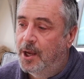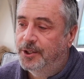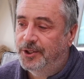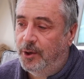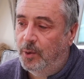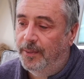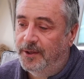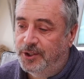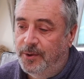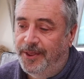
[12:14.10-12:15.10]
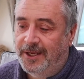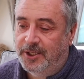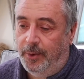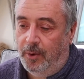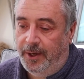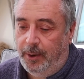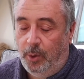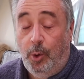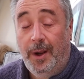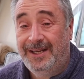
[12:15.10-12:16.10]
So there's two things going on here.
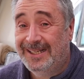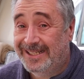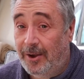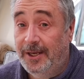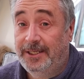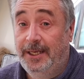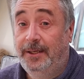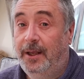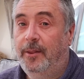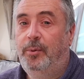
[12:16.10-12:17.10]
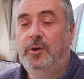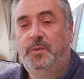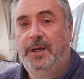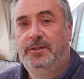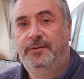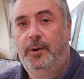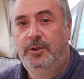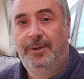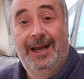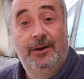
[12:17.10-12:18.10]
We're quite excited at the prospect of going
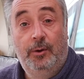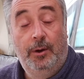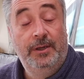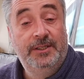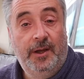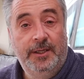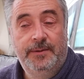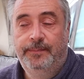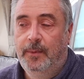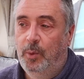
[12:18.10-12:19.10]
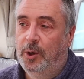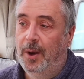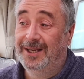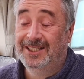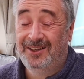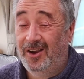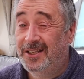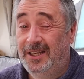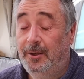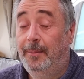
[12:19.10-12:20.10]
to an adult-only site. We're quite
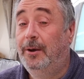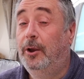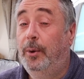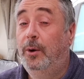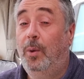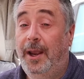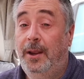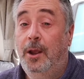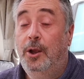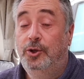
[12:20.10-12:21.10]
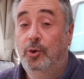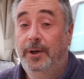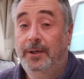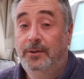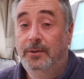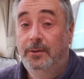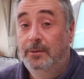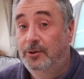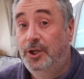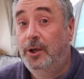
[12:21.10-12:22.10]
excited about going away during
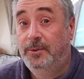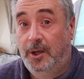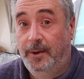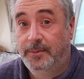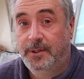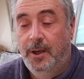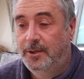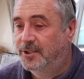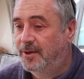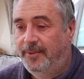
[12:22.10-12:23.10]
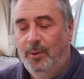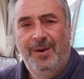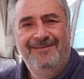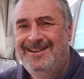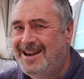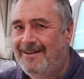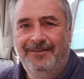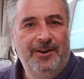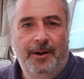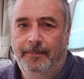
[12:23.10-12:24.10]
term times, something we've
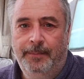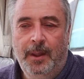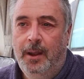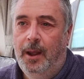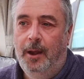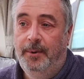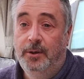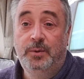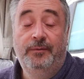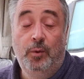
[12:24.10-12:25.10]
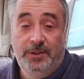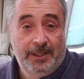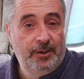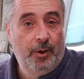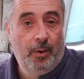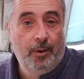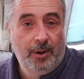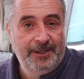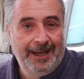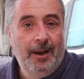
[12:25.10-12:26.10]
never done because we've always had to go on
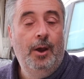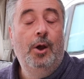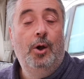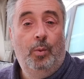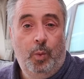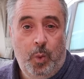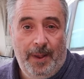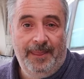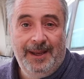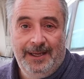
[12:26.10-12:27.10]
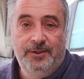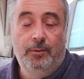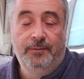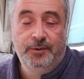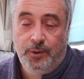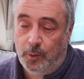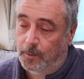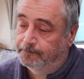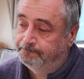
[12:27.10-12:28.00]
holiday when the kids are off school.